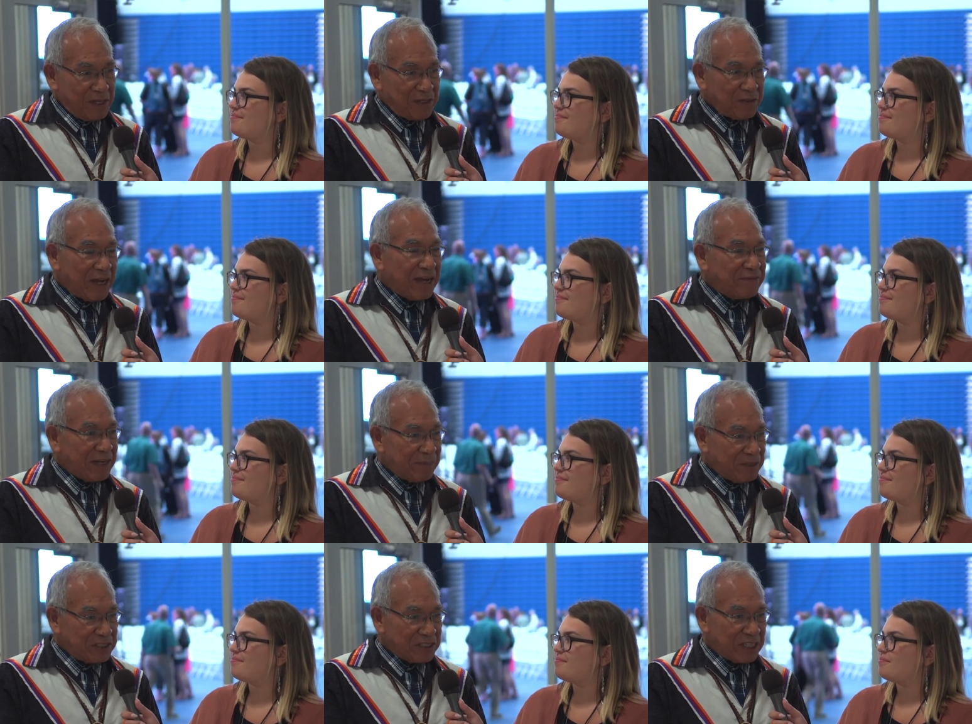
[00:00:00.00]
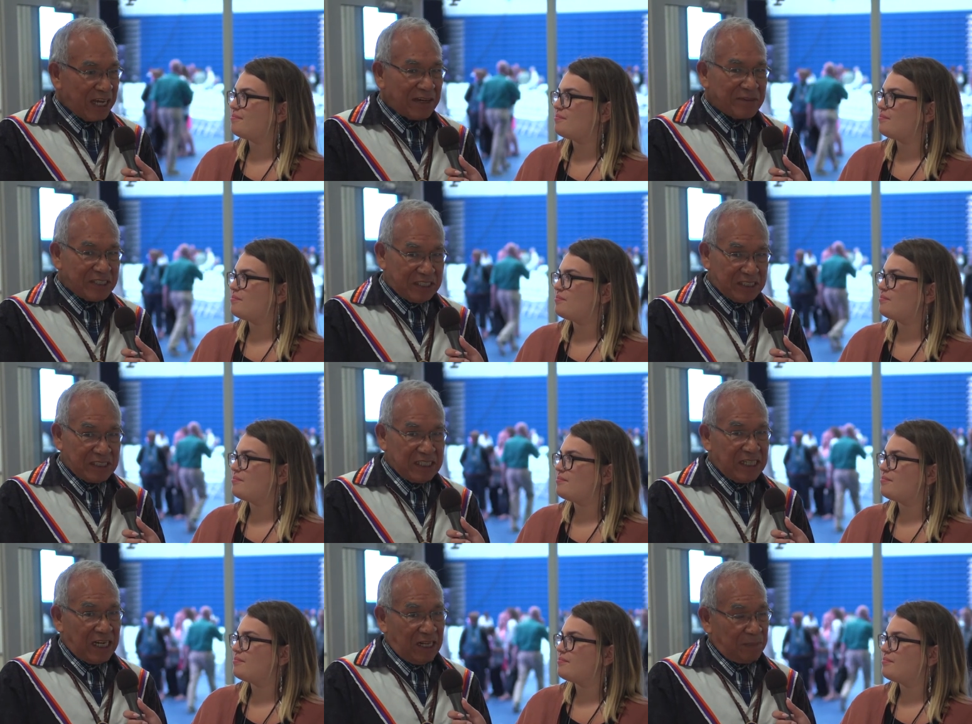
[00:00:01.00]
Speaker 1: to have Aboriginal languages
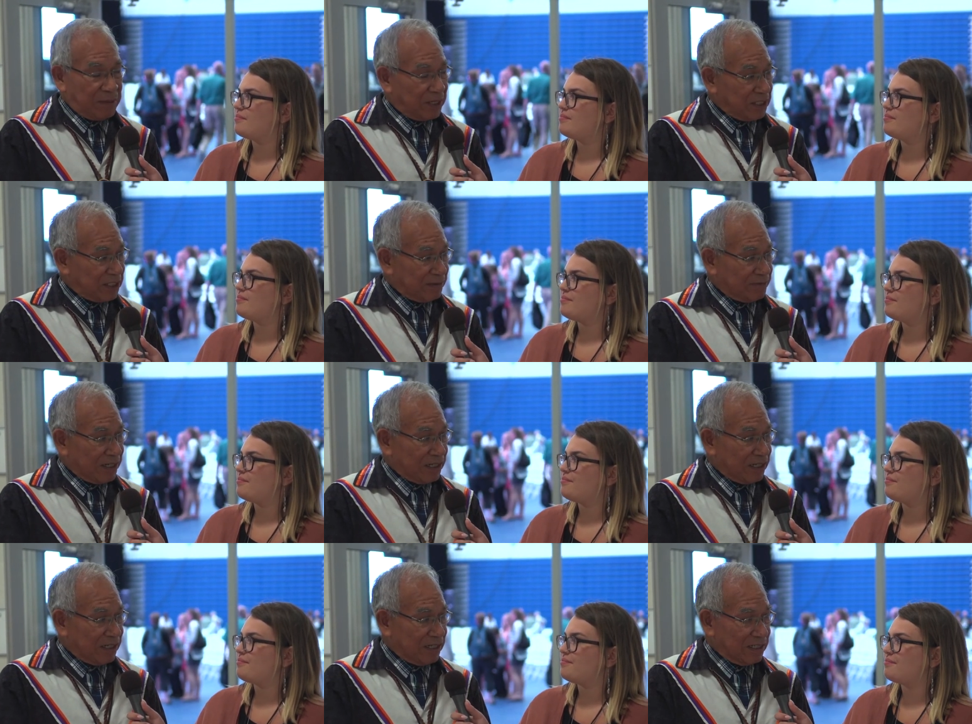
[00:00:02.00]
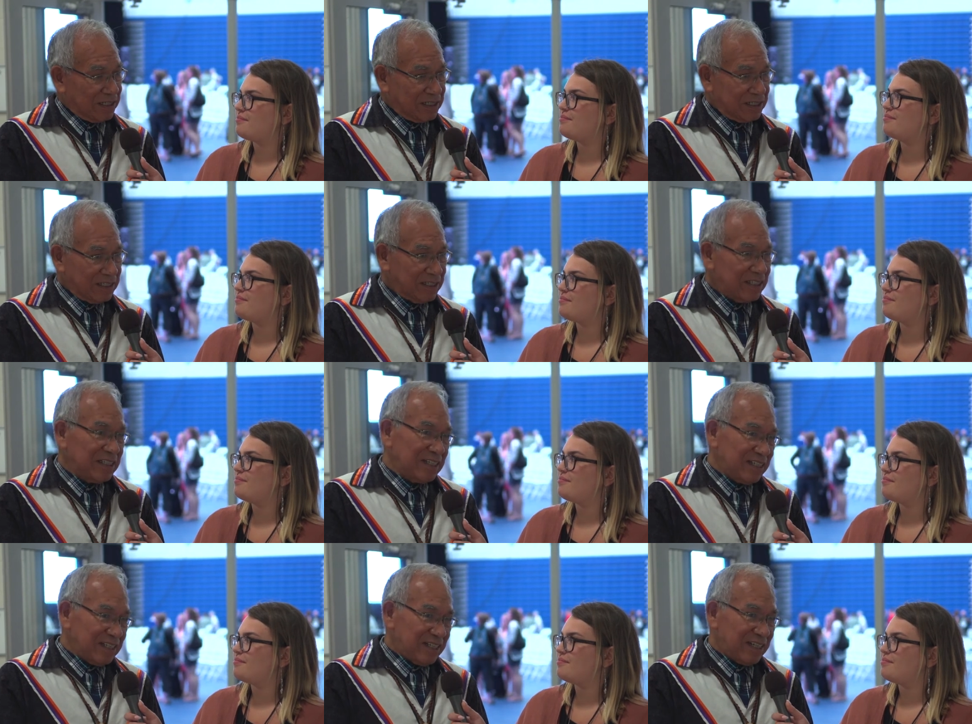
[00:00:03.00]
in all parts of our
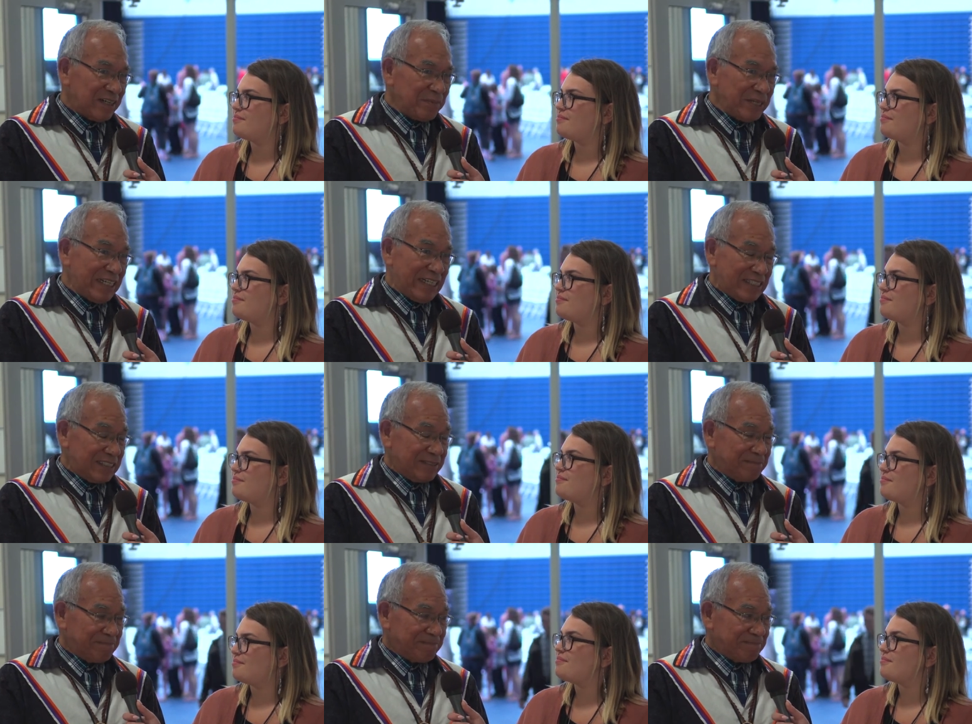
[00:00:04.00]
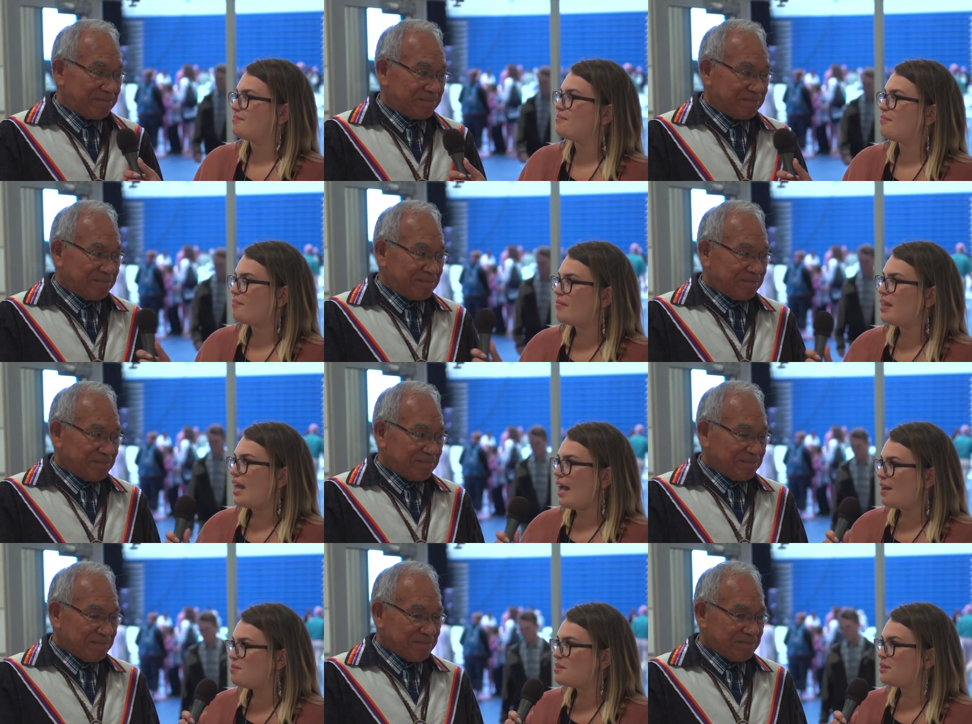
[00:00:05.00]
our meetings.
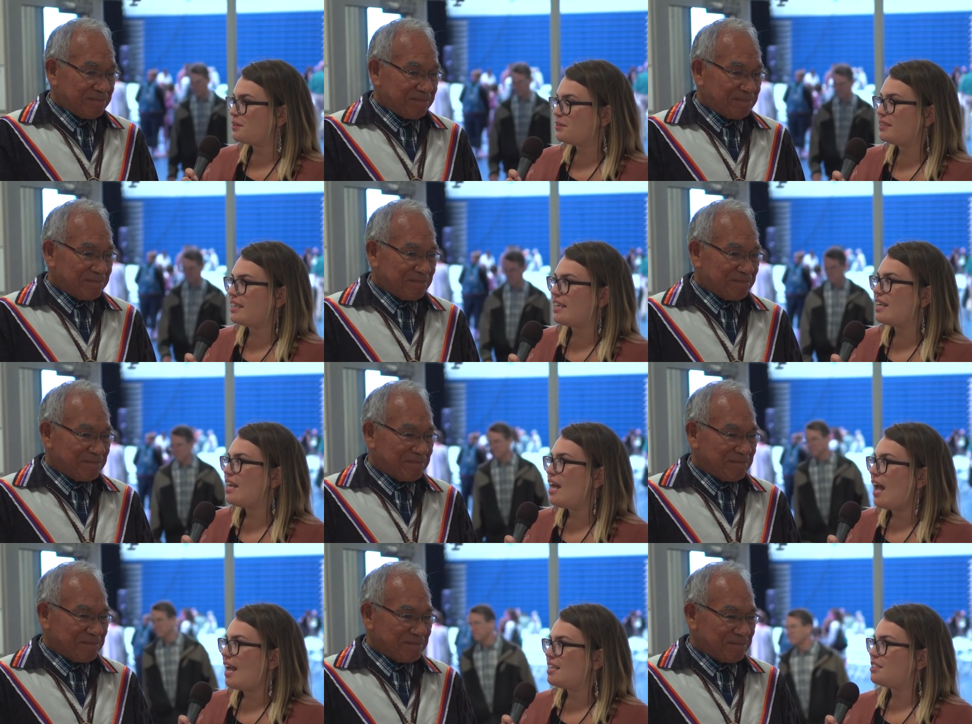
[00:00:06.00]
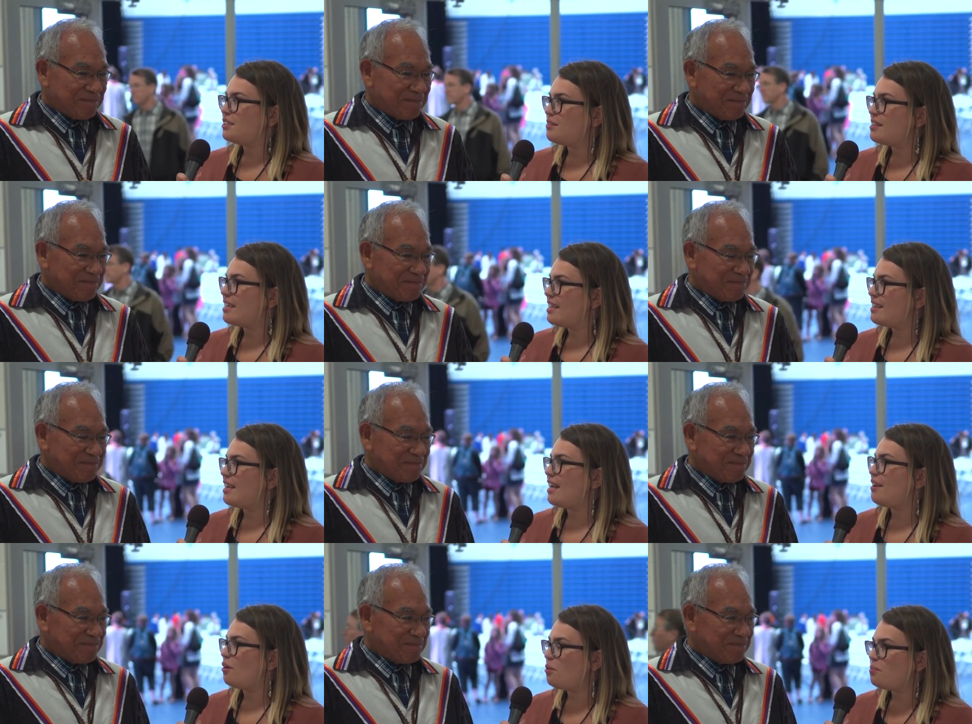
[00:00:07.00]
Speaker 2: Absolutely. And do you think
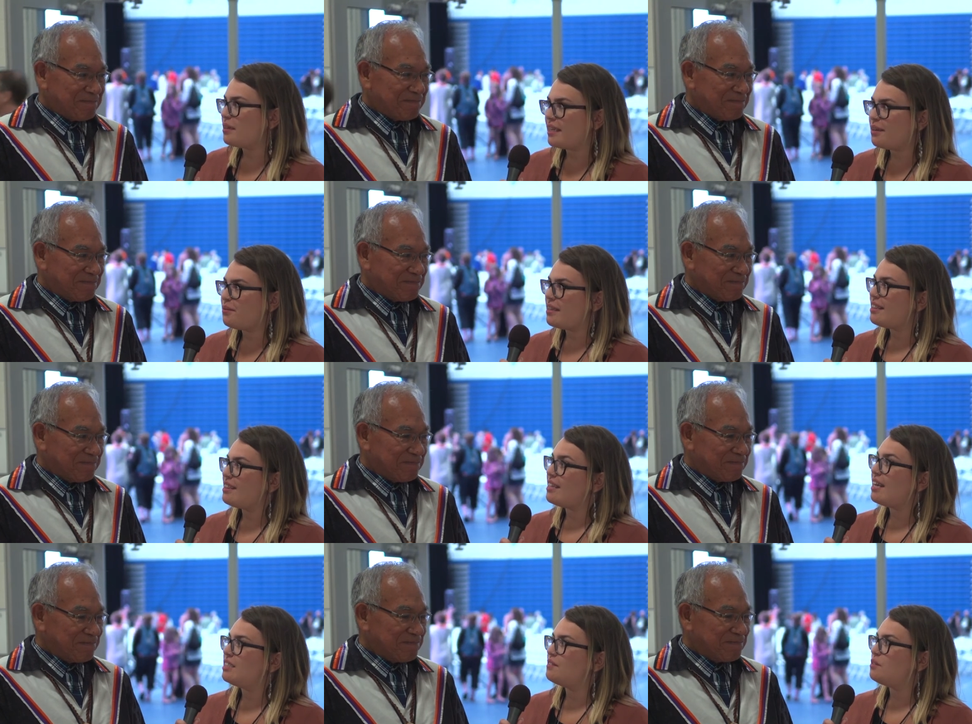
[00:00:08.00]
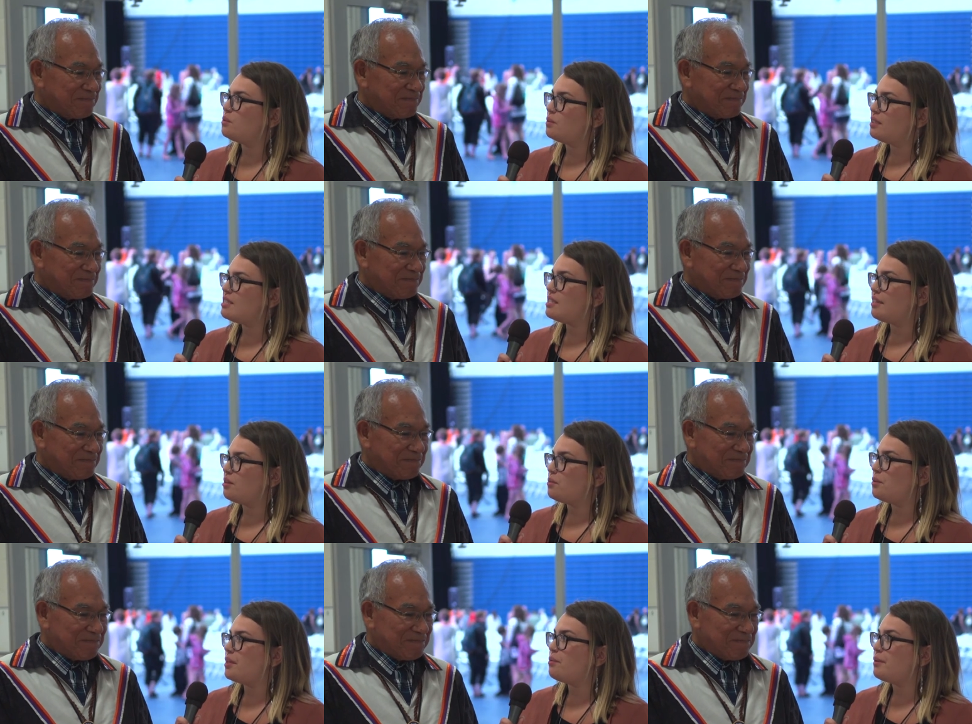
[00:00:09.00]
that opening with the Edge of the Woods
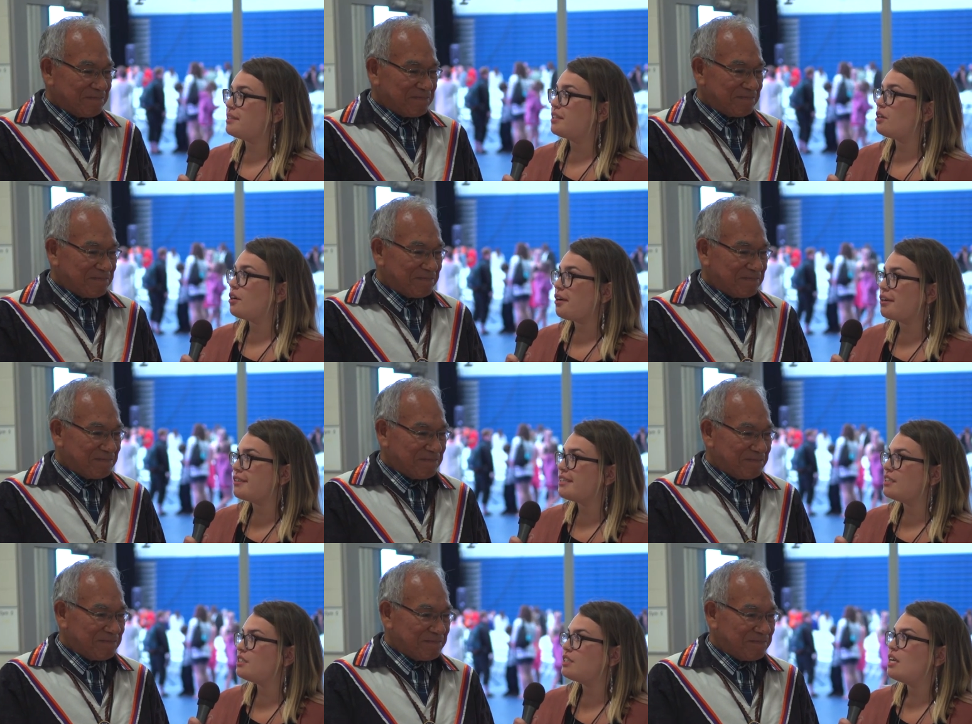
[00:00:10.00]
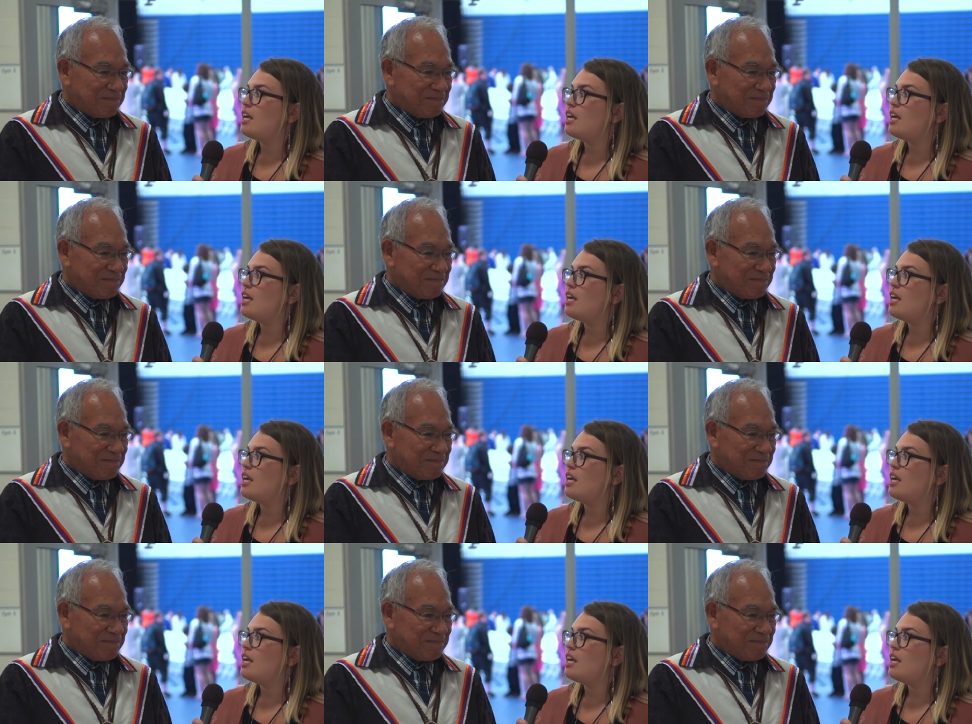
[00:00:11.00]
ceremony will encourage